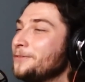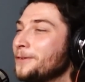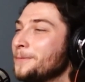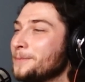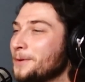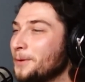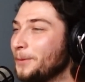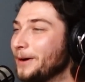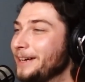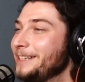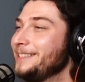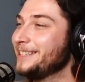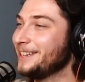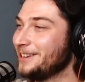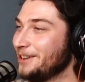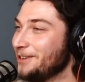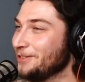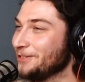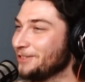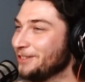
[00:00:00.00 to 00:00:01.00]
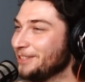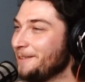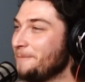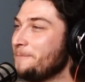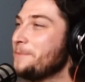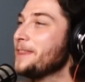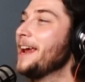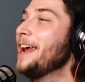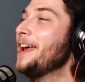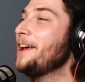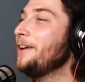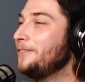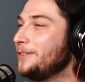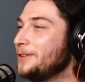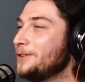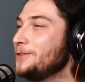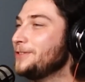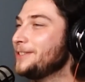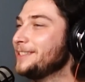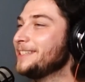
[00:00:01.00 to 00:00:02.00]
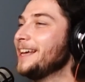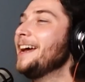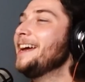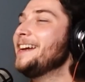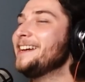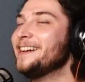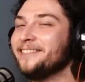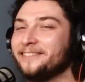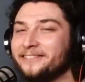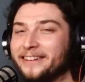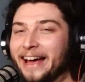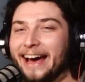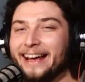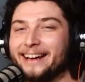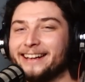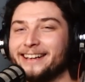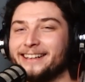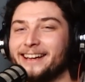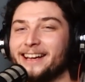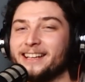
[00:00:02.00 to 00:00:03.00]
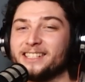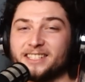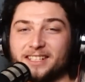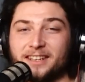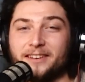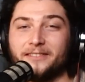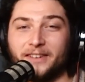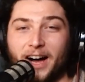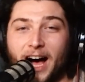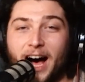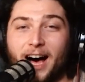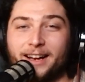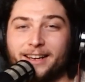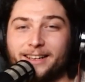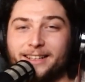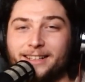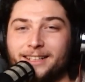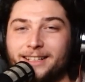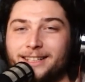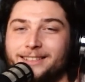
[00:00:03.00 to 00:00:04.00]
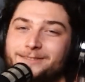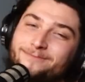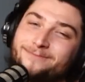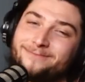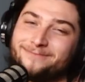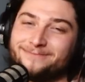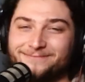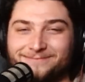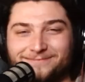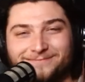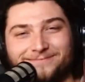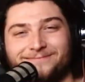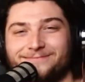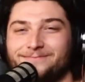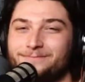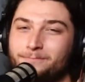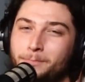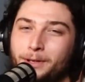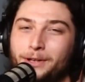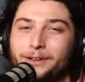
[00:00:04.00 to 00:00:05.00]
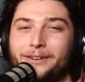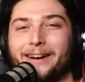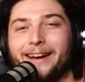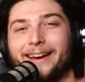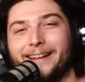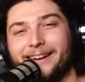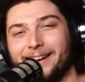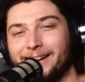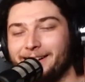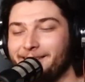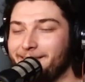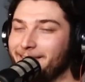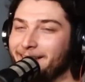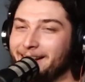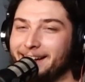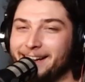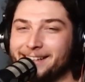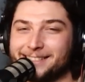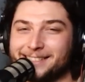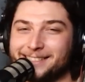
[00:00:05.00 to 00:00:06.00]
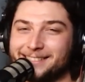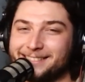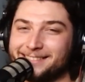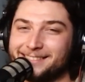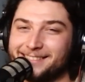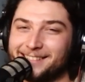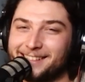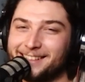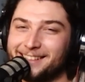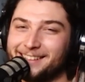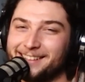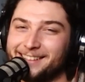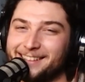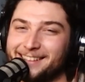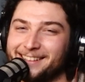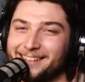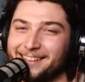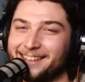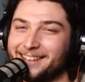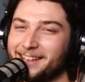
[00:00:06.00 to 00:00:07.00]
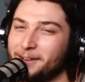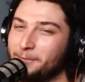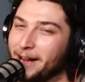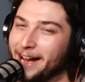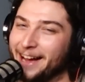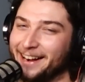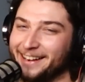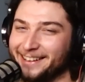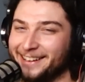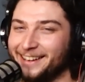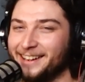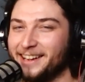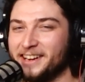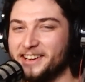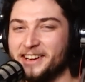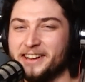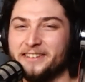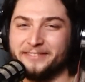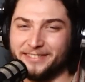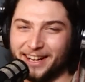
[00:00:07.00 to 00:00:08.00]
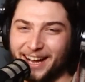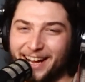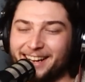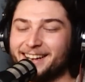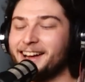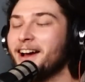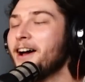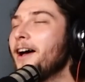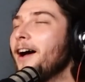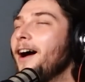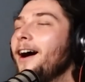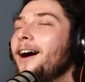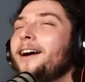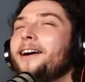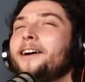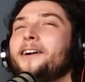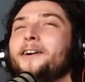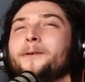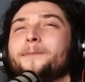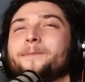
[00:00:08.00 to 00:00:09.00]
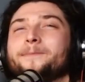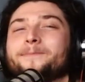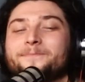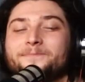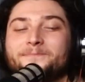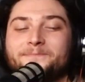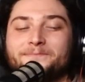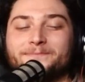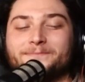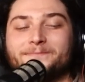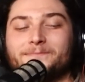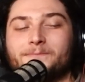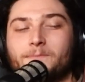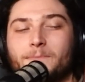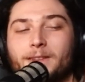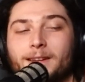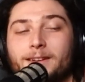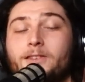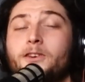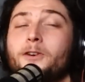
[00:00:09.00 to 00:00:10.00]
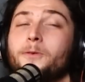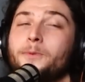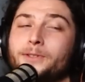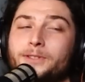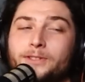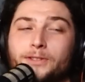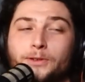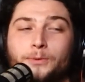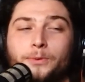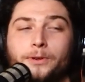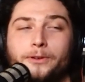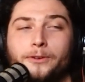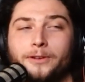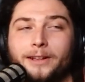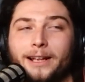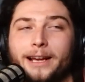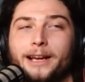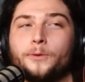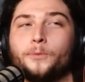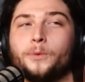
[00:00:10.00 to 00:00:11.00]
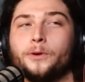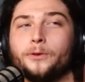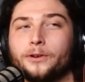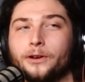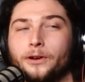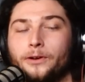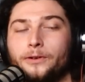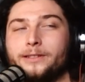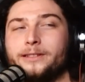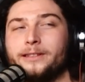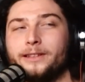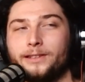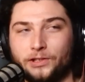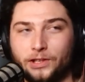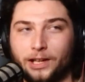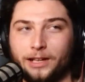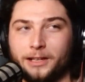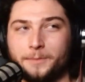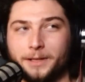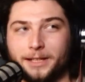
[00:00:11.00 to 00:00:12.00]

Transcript: from the West Coast, if you say Nevada as Nevada, pull your head out of your ass. Get your head out of your ass. Come on, Nevada. Um, no, but so we were like, we were going to the Jelly